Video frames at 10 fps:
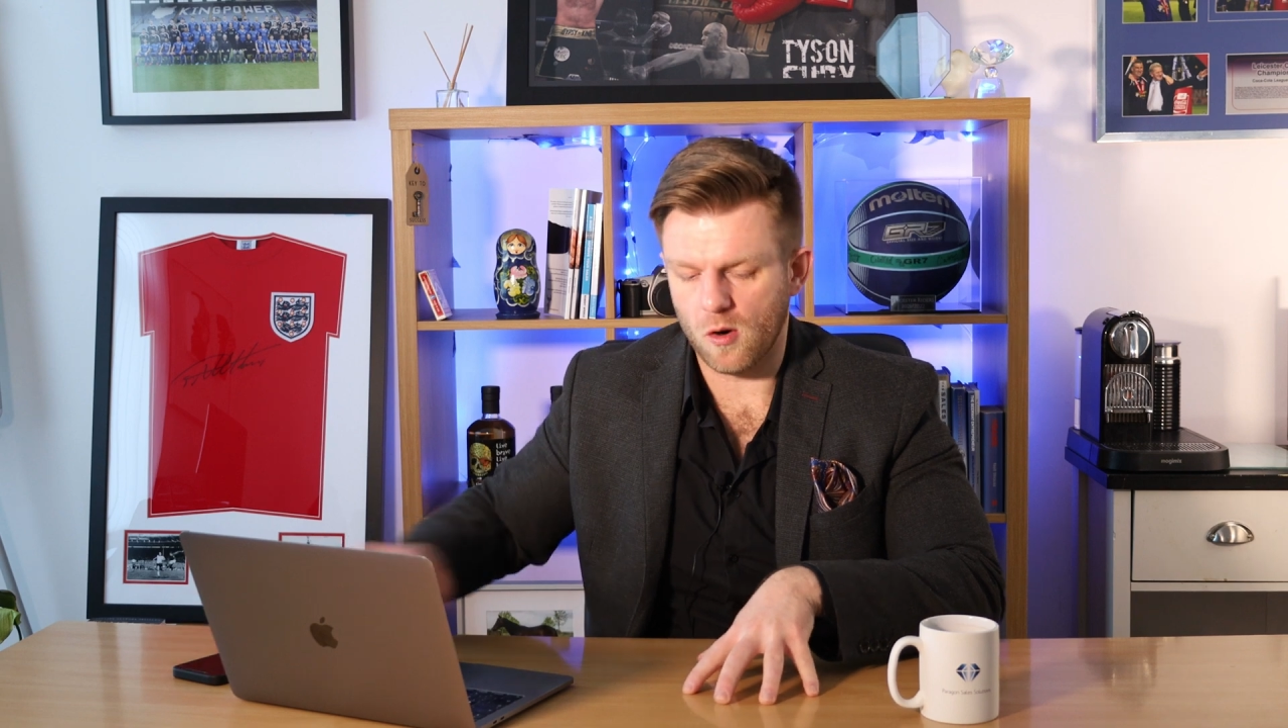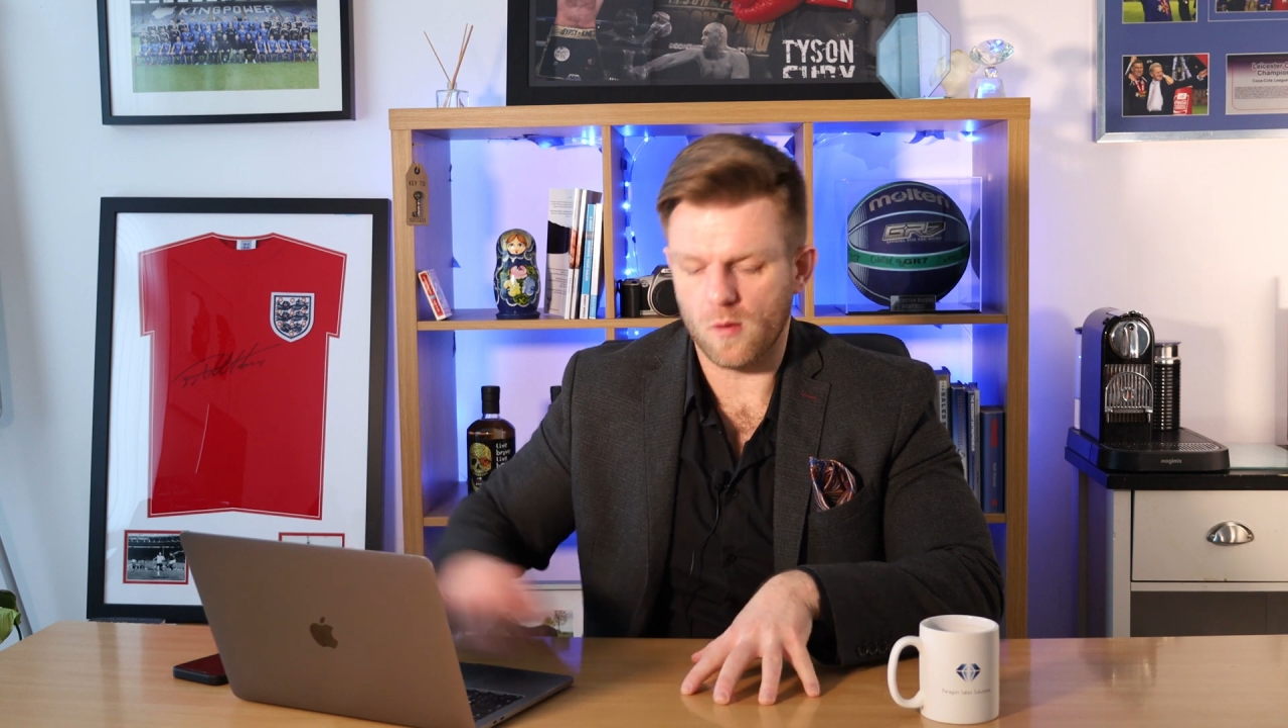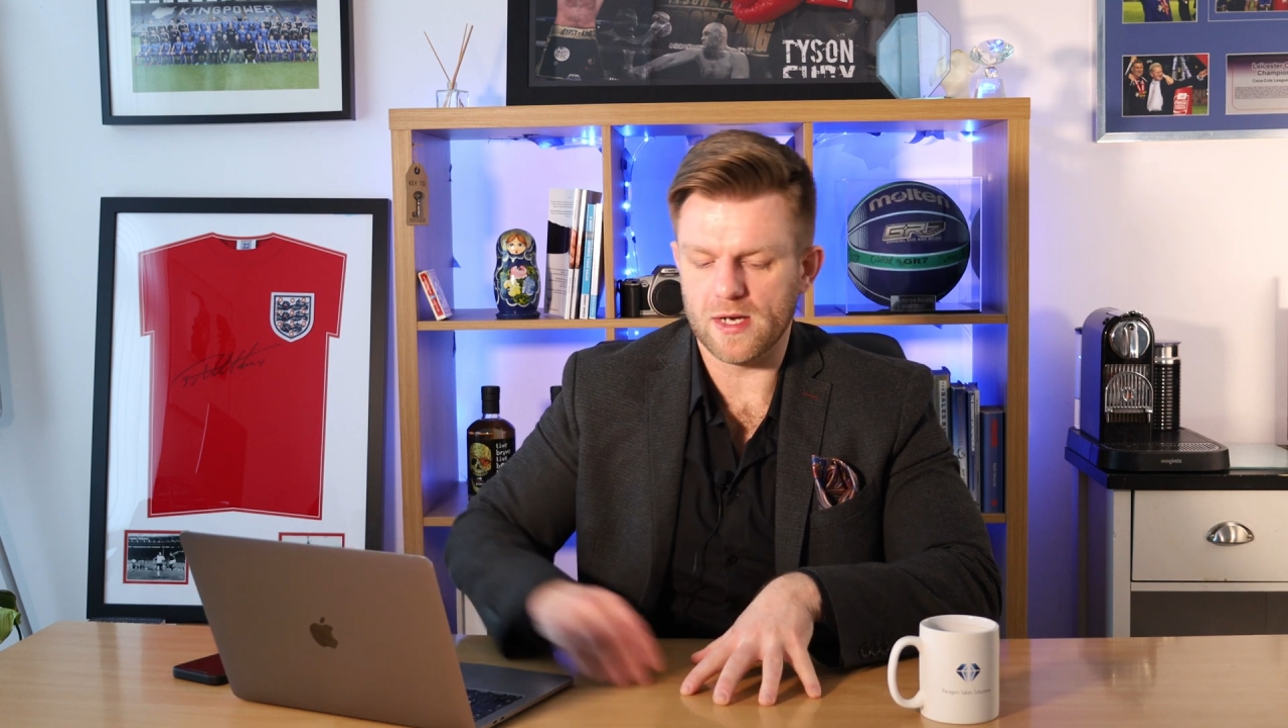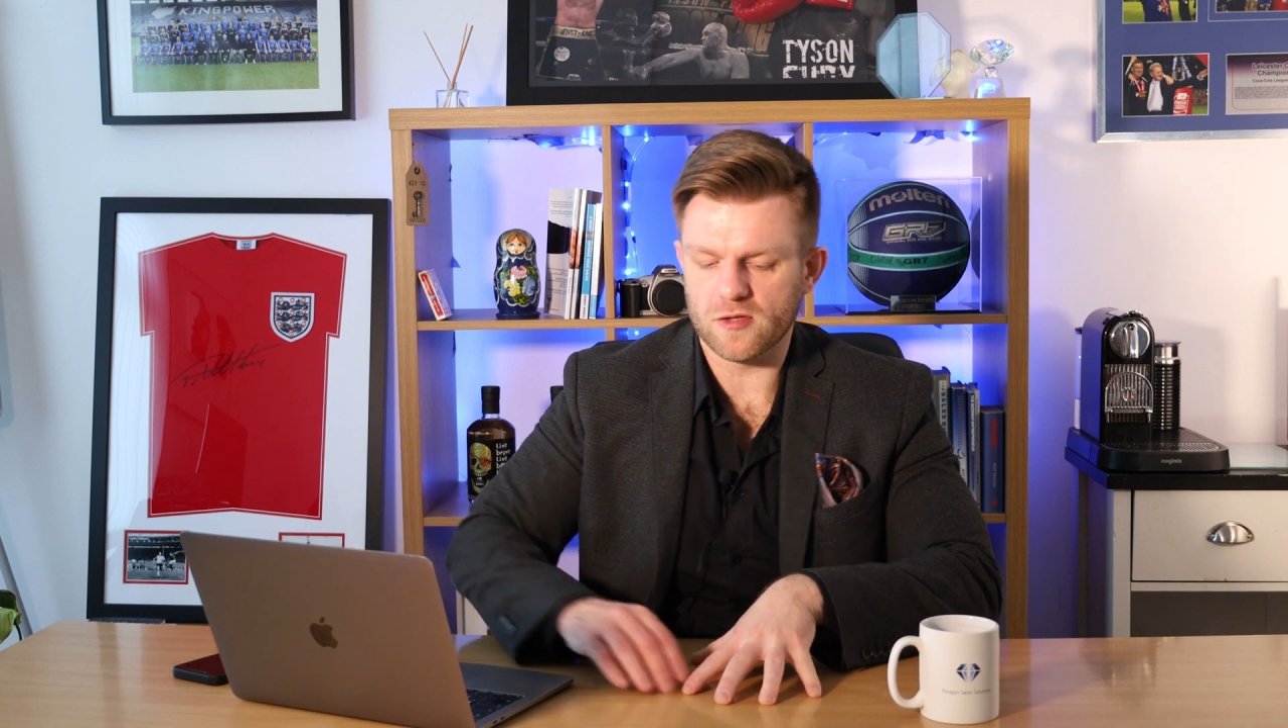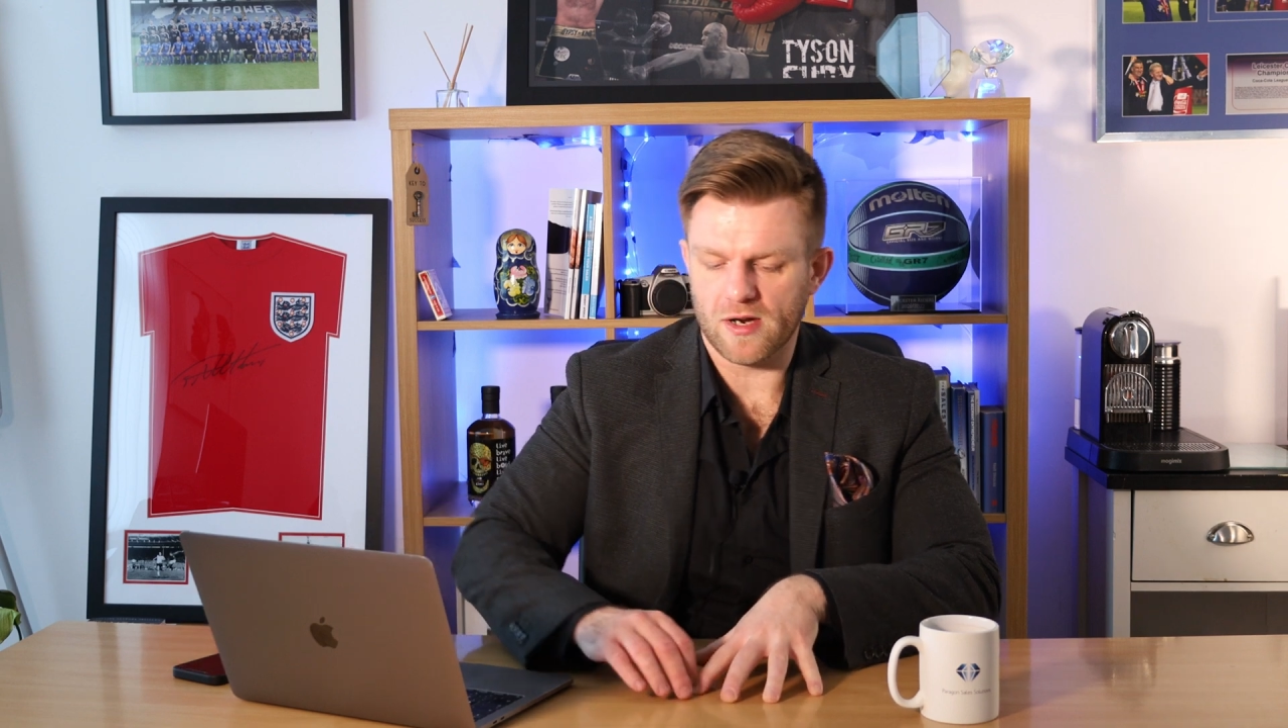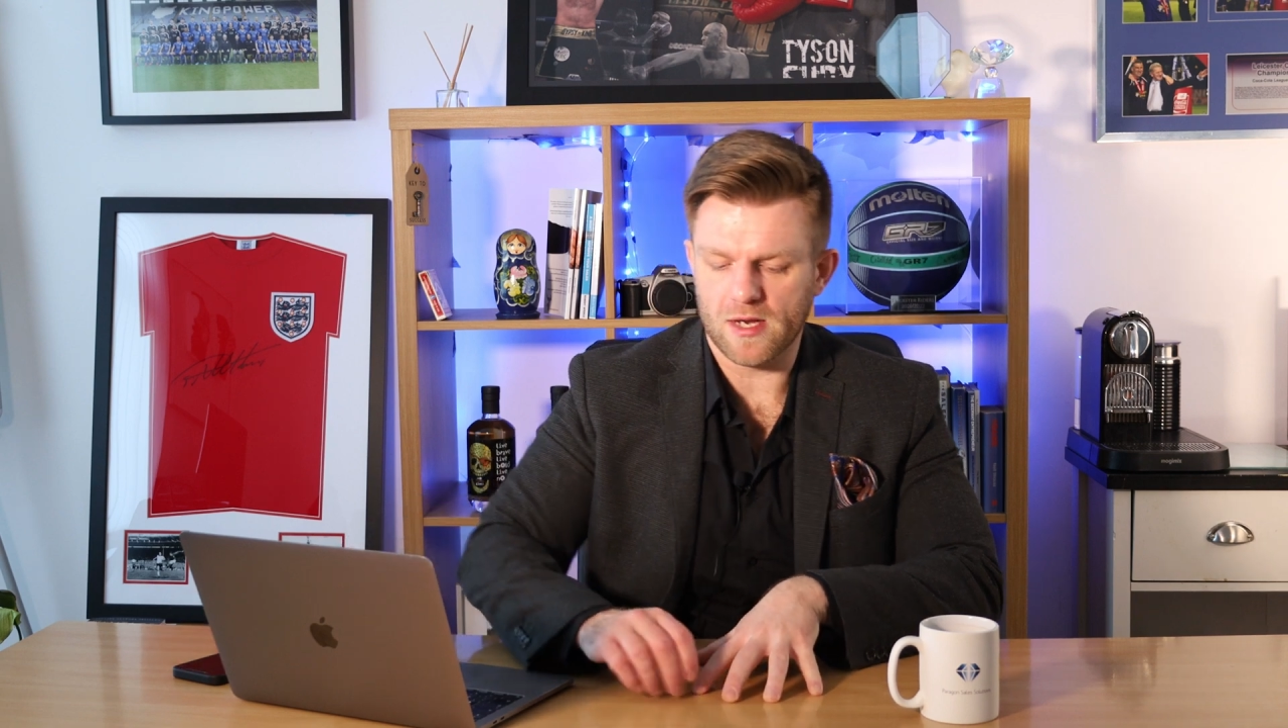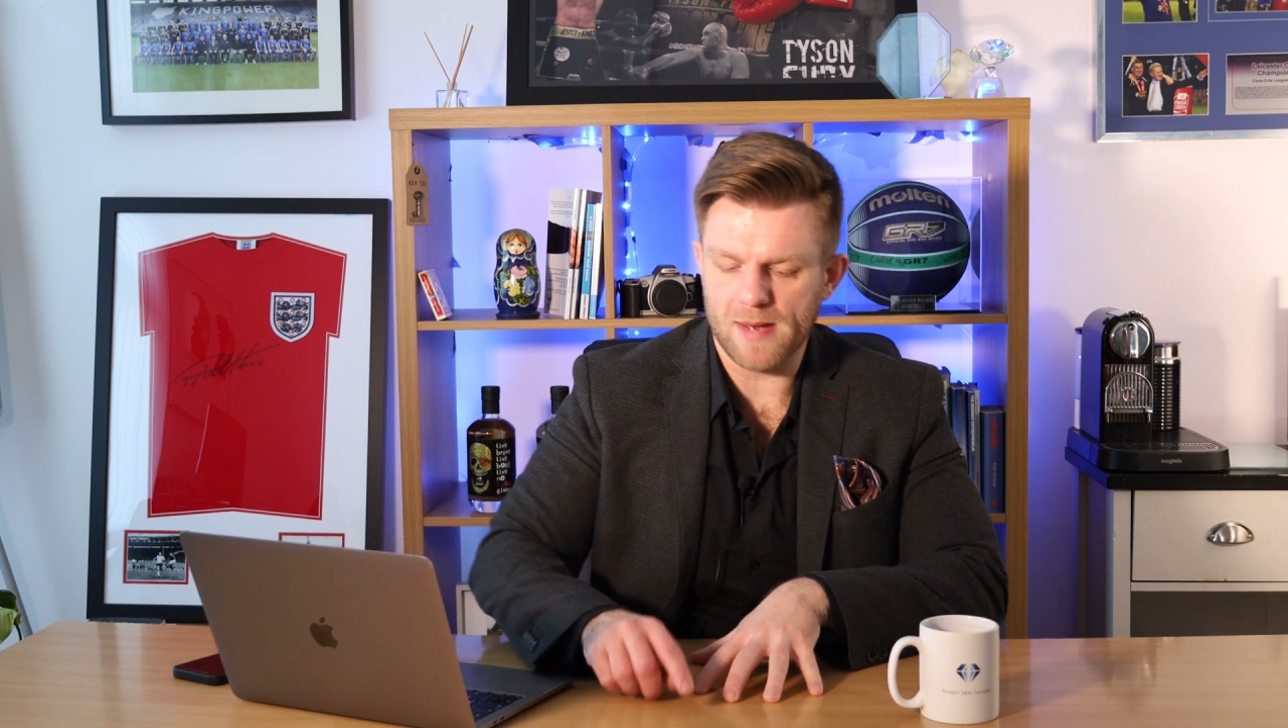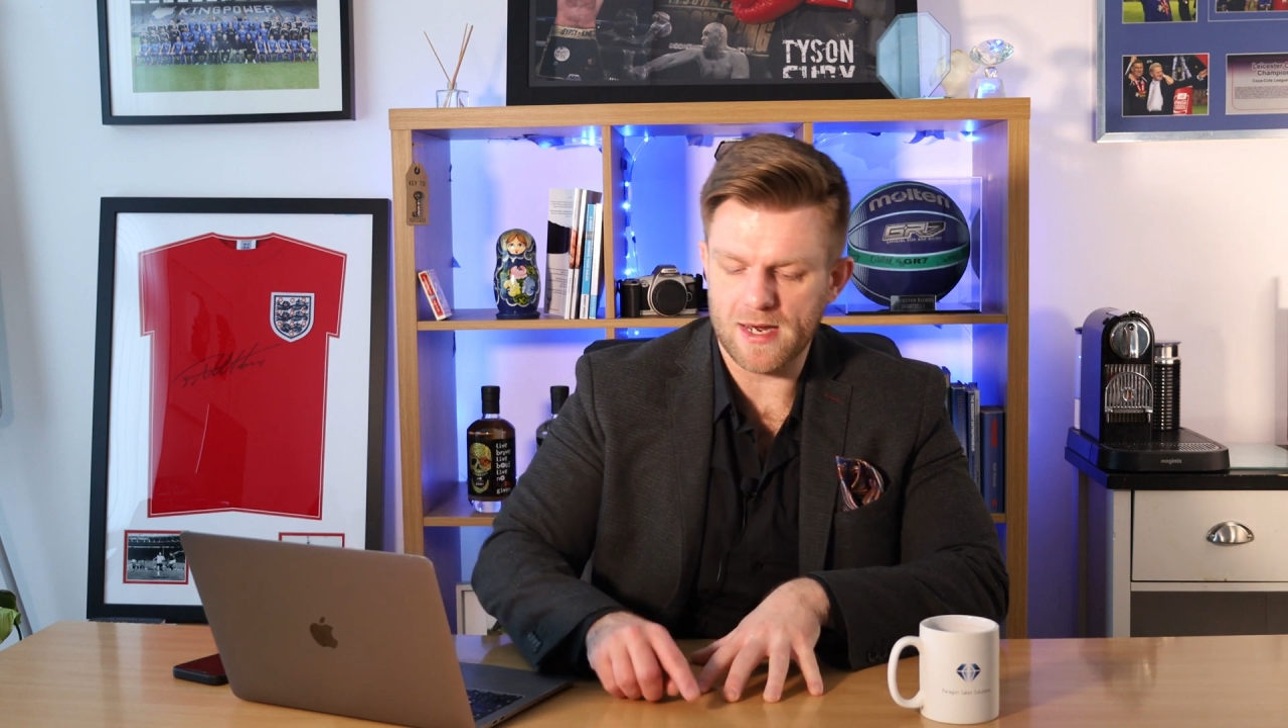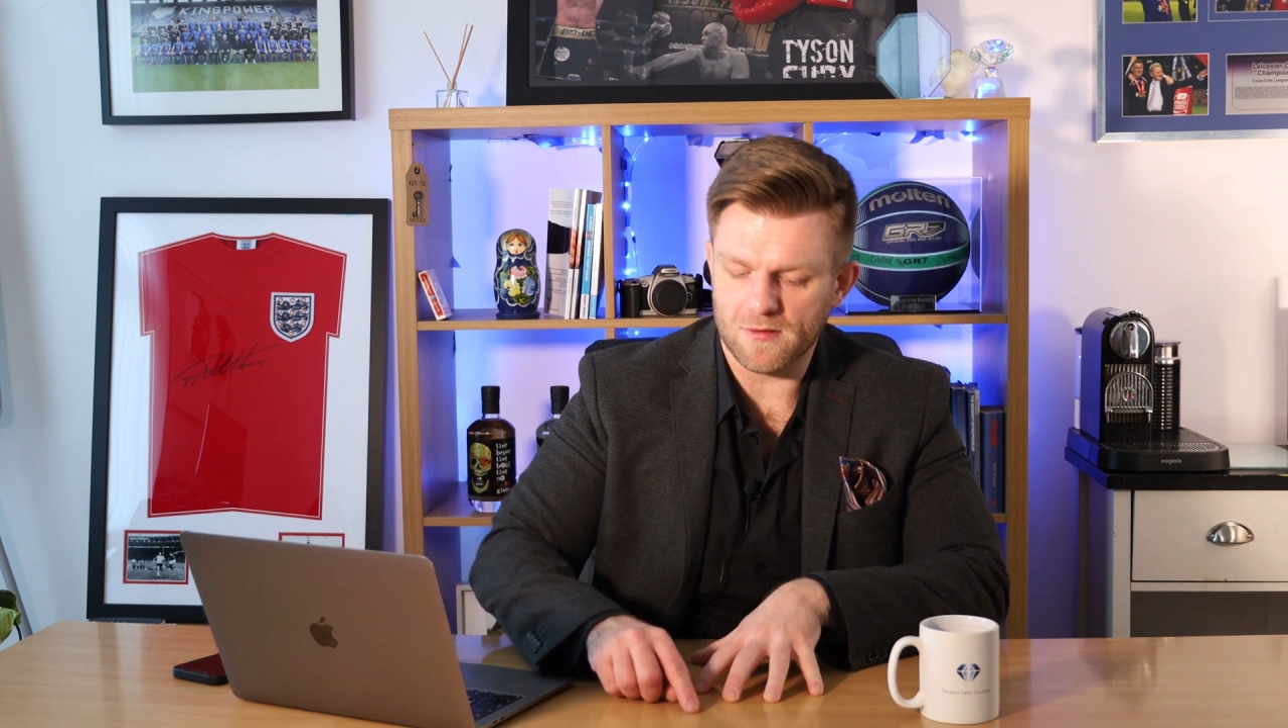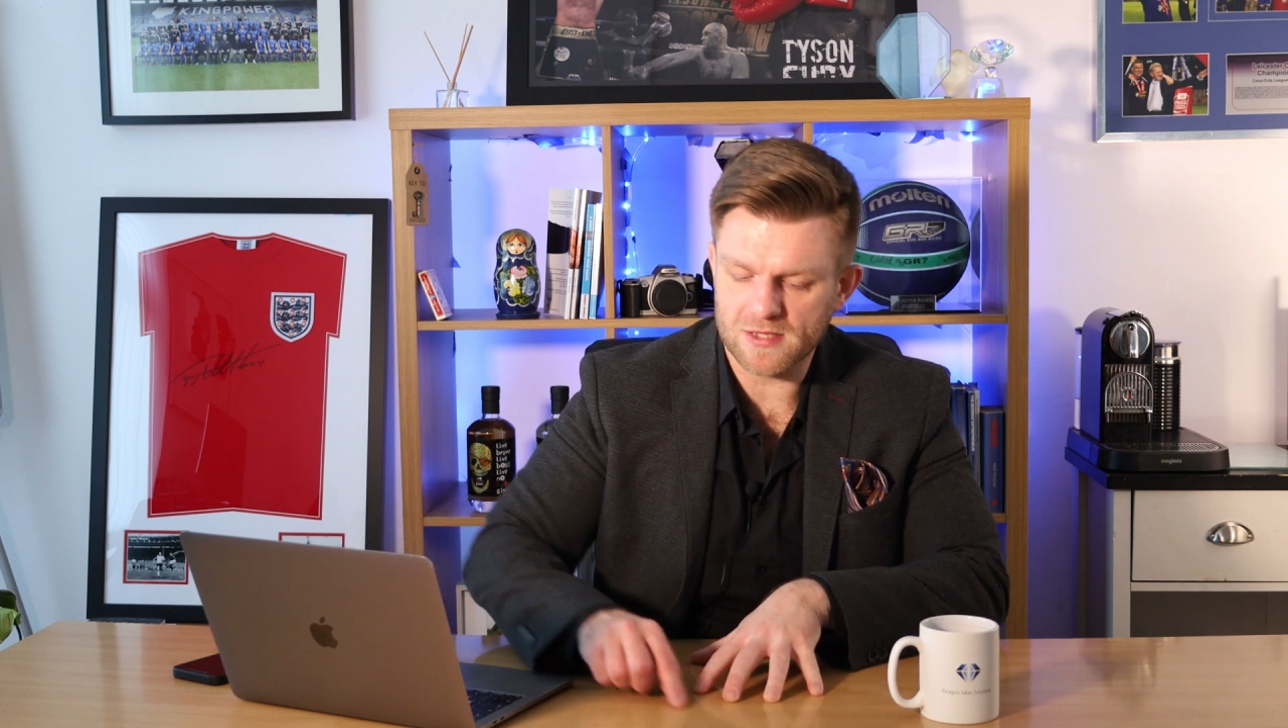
always recommend,